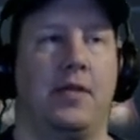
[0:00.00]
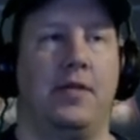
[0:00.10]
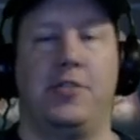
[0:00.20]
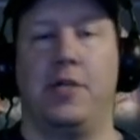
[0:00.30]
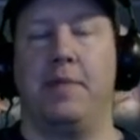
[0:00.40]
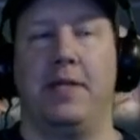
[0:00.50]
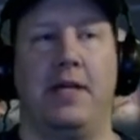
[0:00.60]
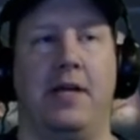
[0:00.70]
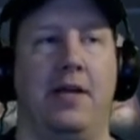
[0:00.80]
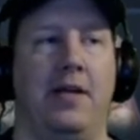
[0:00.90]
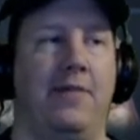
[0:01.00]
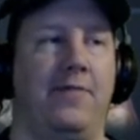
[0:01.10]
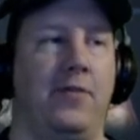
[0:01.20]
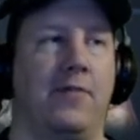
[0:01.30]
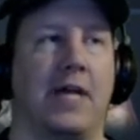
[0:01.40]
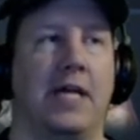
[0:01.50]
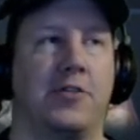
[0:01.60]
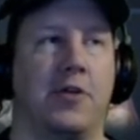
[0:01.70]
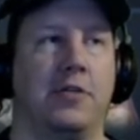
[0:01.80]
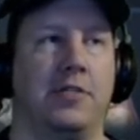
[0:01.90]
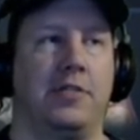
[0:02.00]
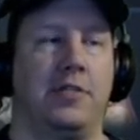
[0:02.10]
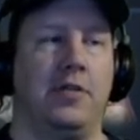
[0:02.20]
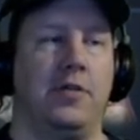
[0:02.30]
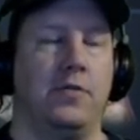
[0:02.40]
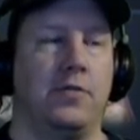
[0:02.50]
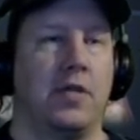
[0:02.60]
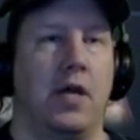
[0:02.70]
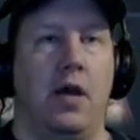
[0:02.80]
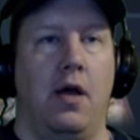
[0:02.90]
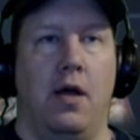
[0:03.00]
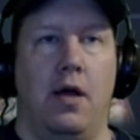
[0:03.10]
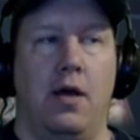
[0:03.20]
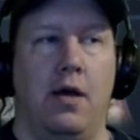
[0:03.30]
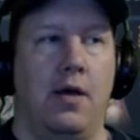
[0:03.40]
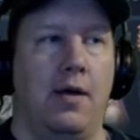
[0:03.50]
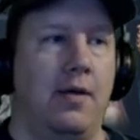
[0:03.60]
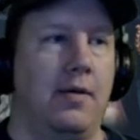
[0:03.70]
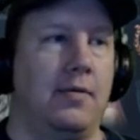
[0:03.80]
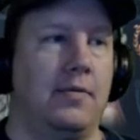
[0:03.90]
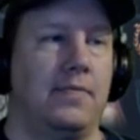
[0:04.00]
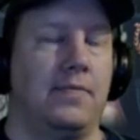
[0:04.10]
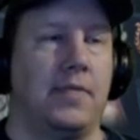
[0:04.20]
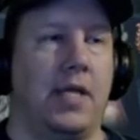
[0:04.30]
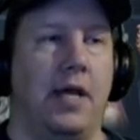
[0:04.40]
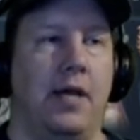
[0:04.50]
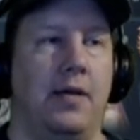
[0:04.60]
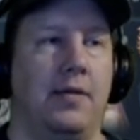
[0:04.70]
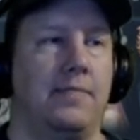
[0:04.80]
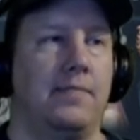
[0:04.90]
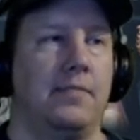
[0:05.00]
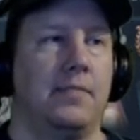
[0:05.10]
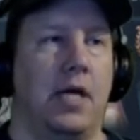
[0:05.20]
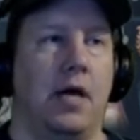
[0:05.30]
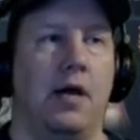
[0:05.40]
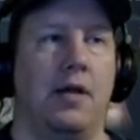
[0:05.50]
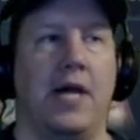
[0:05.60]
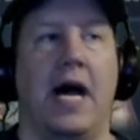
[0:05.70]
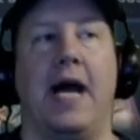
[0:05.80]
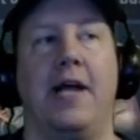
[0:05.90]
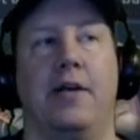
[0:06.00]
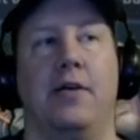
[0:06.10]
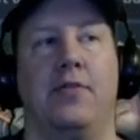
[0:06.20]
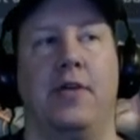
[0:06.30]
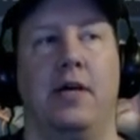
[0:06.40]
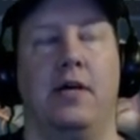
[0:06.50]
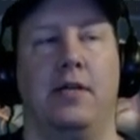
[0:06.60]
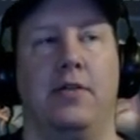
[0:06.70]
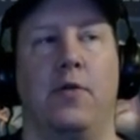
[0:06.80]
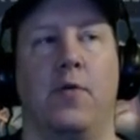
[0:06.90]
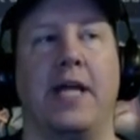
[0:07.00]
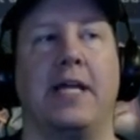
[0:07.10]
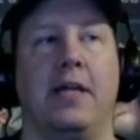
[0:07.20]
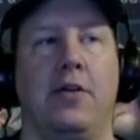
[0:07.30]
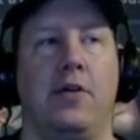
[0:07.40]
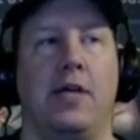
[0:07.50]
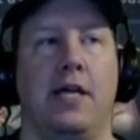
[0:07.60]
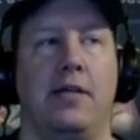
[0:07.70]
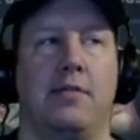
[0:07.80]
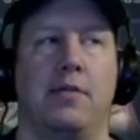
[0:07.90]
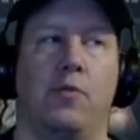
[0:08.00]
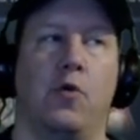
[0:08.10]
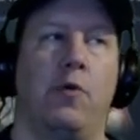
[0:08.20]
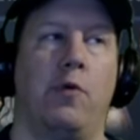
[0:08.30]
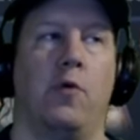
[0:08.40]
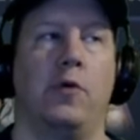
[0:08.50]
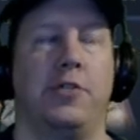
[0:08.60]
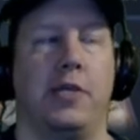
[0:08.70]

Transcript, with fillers: jump in there if you've got charges to use. Uh, and uh, the higher the the ranking you get, the more rewards you